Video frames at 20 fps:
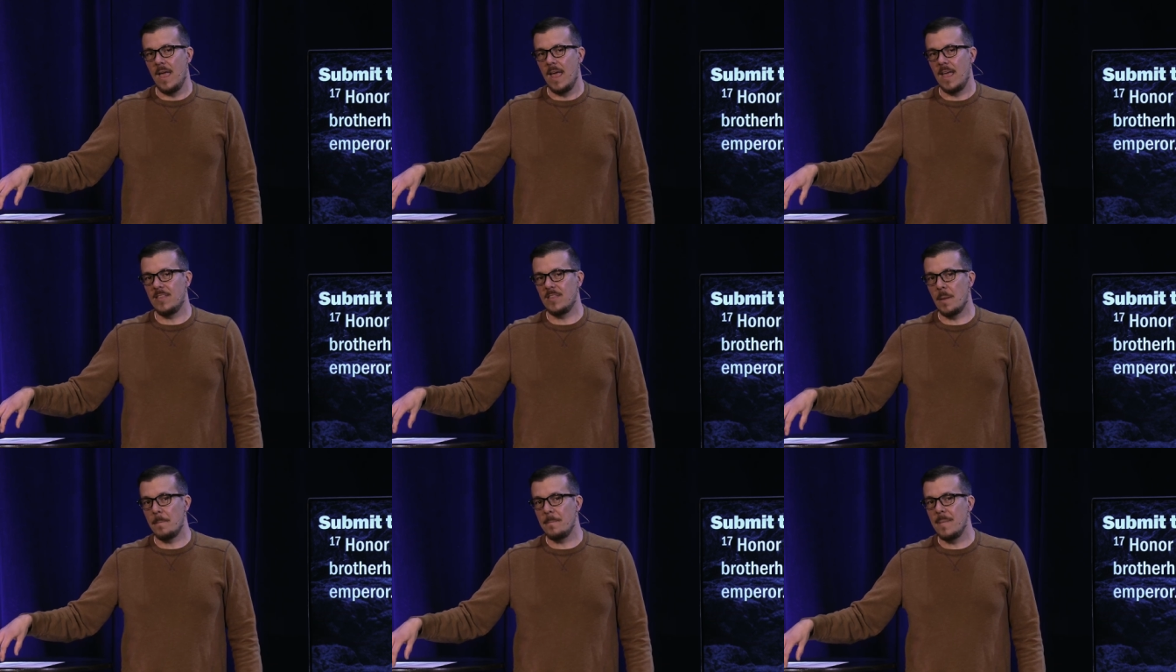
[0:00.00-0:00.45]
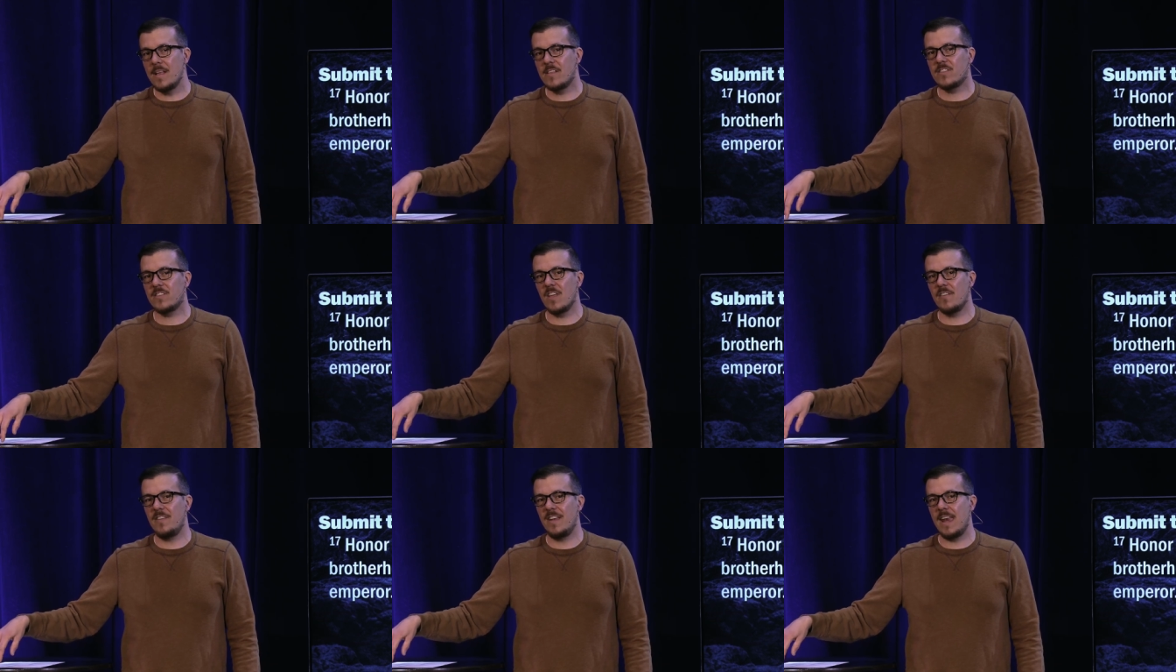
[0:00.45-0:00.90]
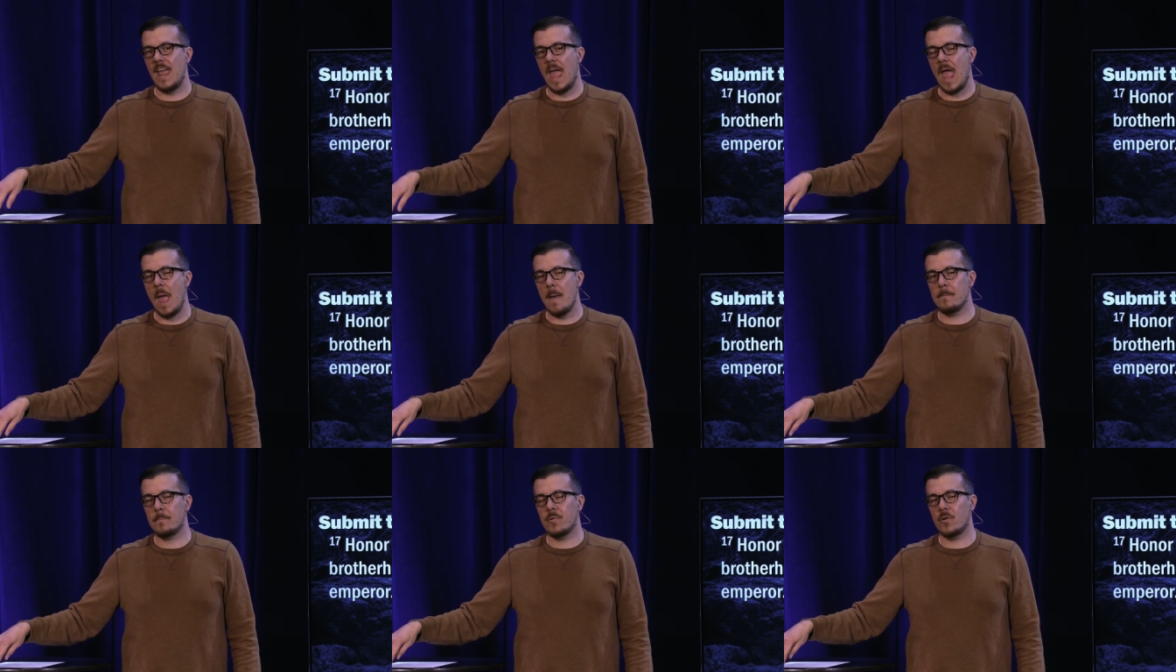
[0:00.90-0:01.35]
In the midst of an
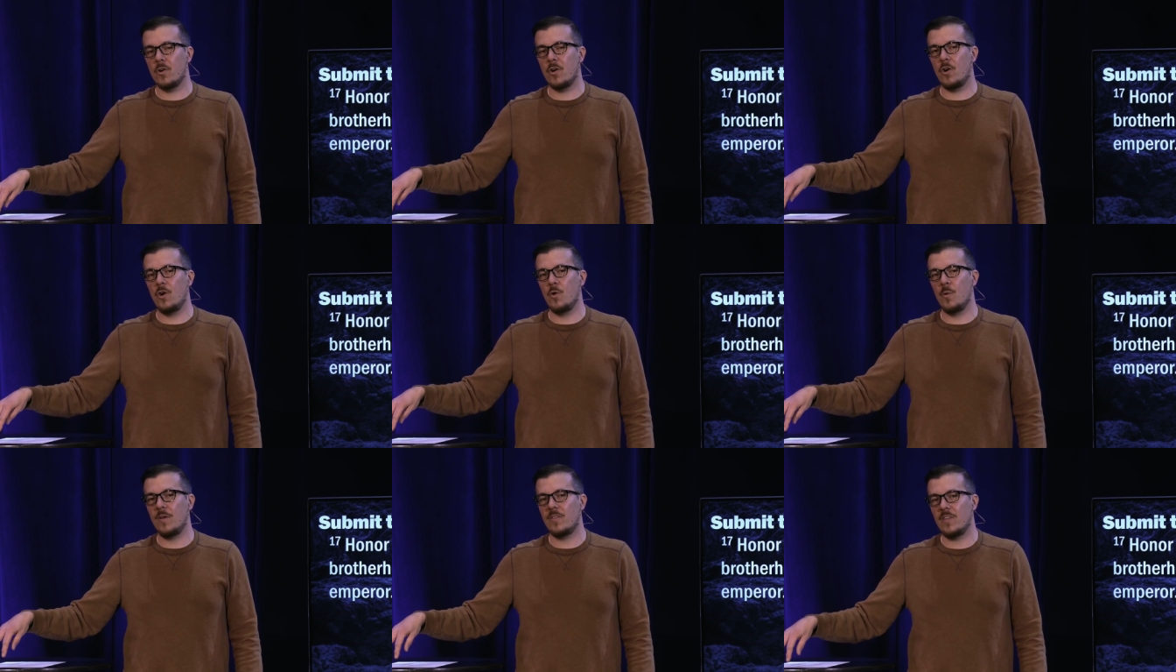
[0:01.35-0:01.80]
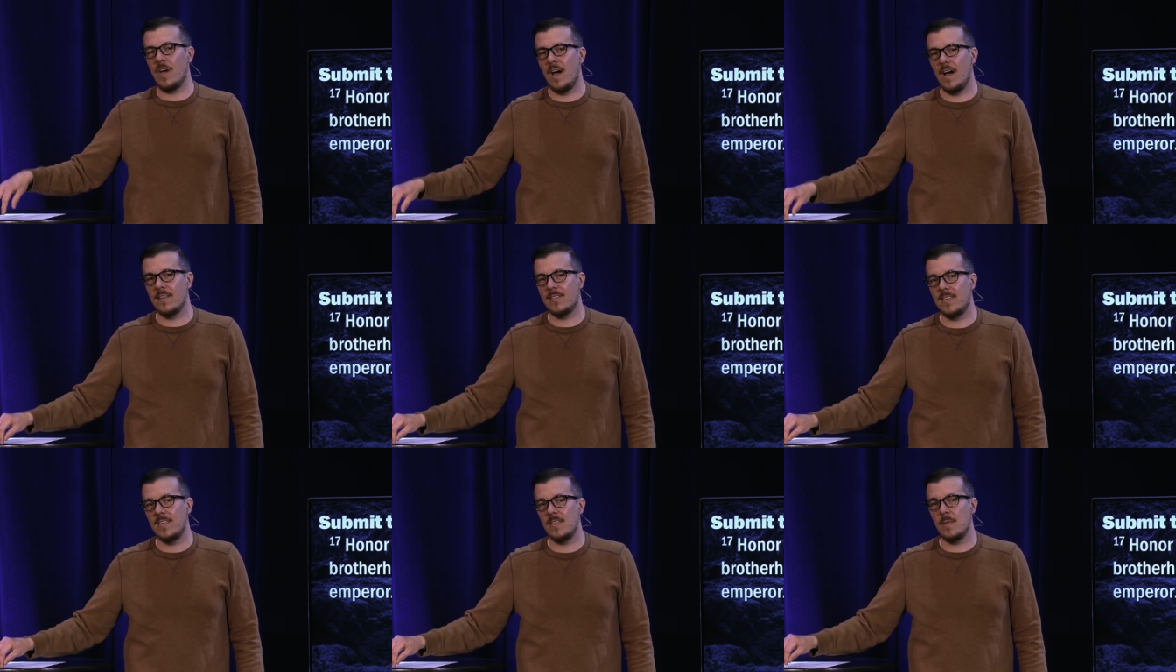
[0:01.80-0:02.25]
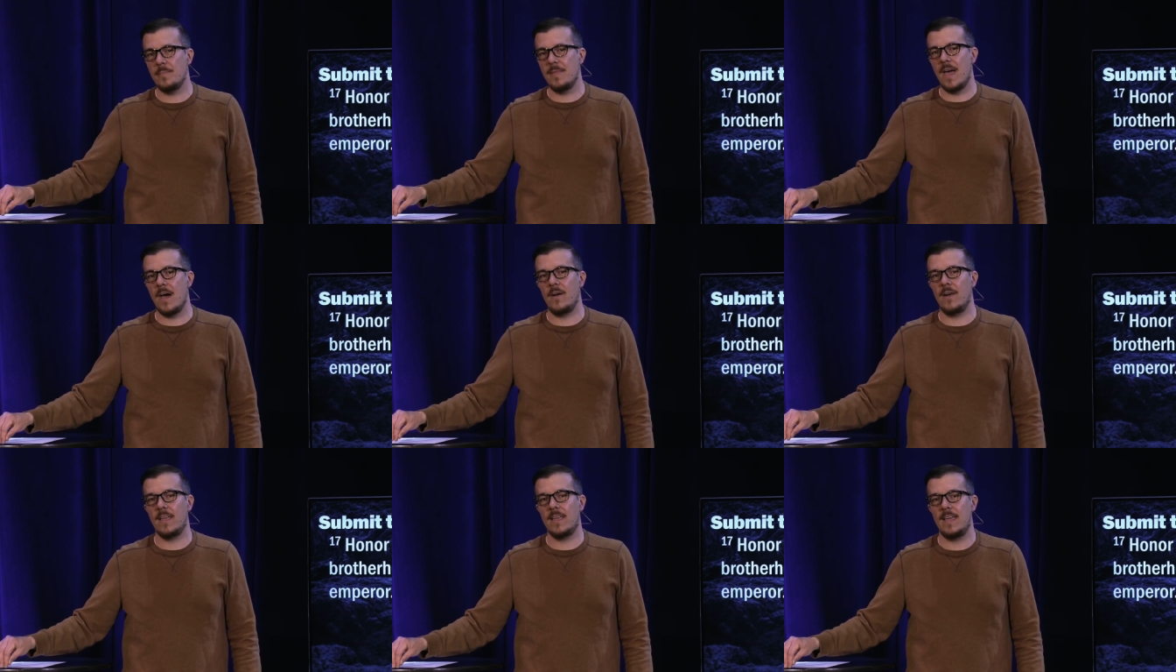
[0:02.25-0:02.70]
emperor who is hunting them
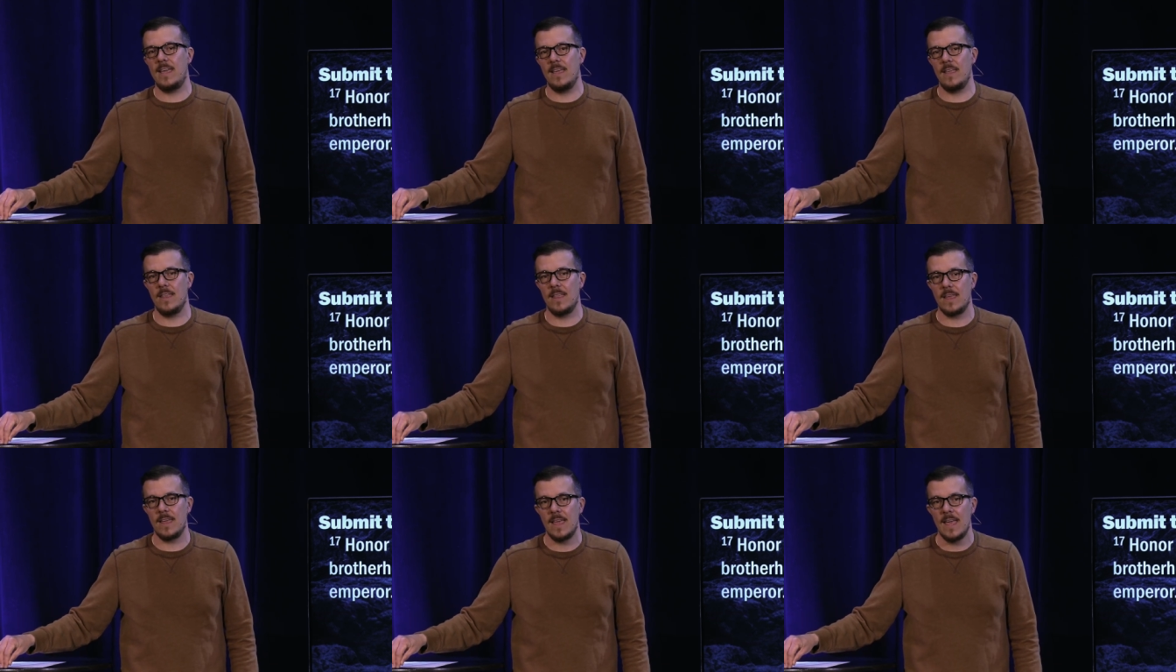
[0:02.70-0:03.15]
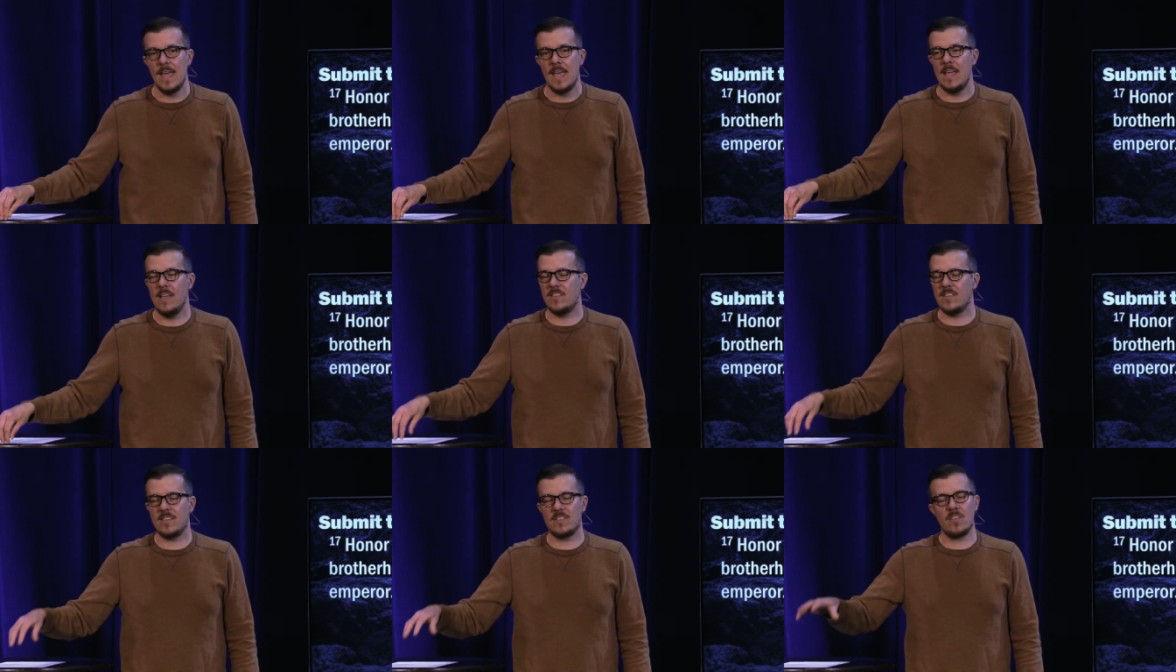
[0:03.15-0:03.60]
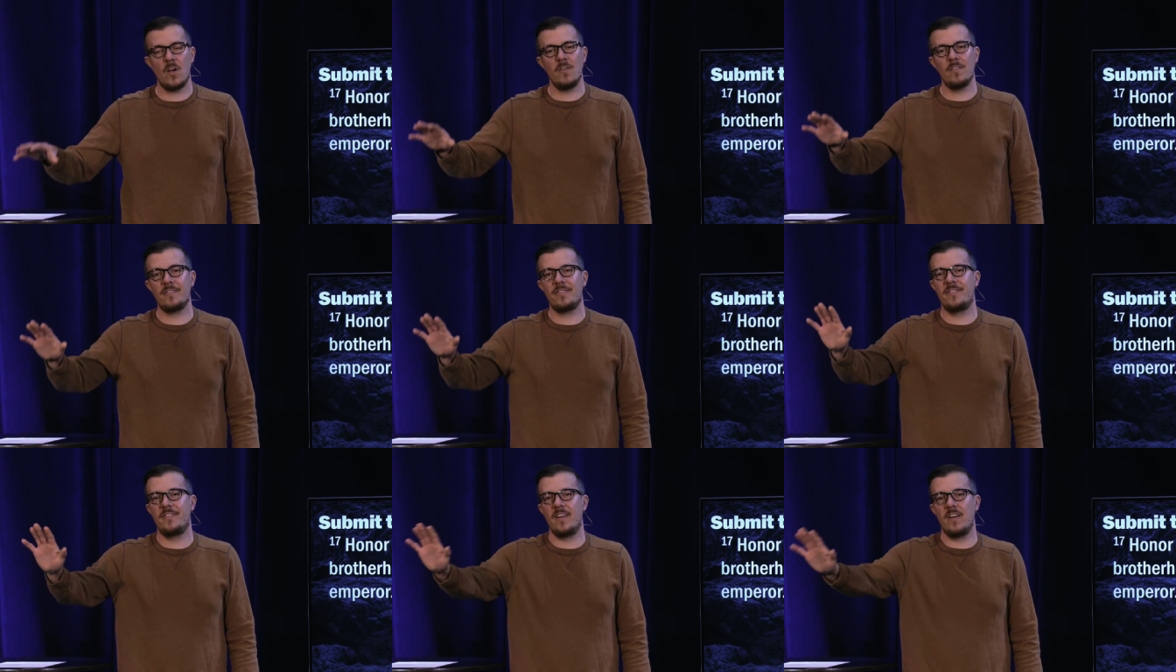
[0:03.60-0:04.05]
down and killing, he says,
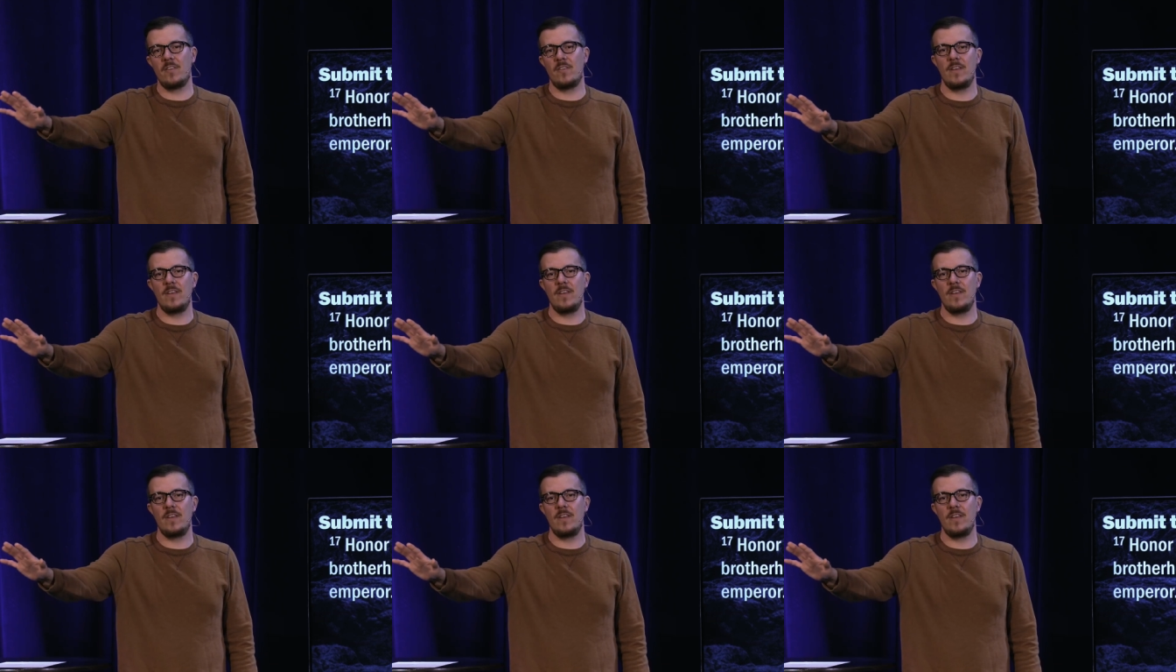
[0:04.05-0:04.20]
Don't fear